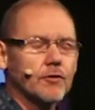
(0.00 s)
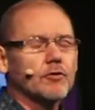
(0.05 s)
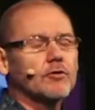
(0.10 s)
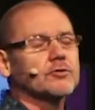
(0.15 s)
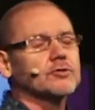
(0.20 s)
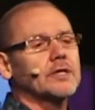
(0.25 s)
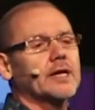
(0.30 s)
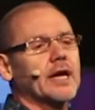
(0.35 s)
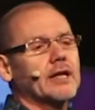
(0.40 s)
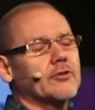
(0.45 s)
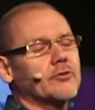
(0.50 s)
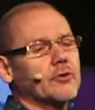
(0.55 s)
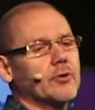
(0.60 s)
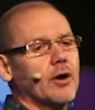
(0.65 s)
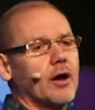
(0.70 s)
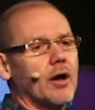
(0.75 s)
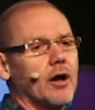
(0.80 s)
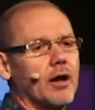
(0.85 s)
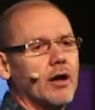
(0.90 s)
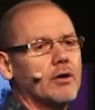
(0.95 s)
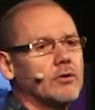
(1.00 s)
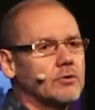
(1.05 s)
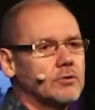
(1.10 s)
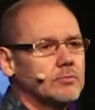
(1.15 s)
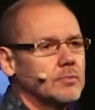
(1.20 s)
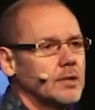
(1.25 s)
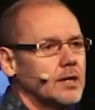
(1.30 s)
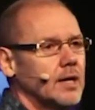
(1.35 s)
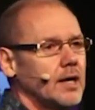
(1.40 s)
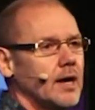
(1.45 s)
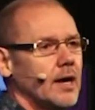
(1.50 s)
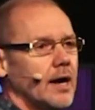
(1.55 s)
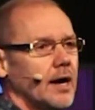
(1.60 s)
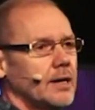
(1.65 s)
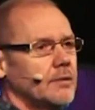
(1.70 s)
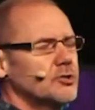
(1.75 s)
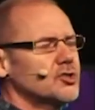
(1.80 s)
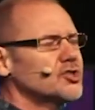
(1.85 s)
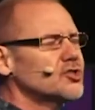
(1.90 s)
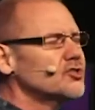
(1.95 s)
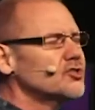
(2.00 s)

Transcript: floor to get to her home. And it was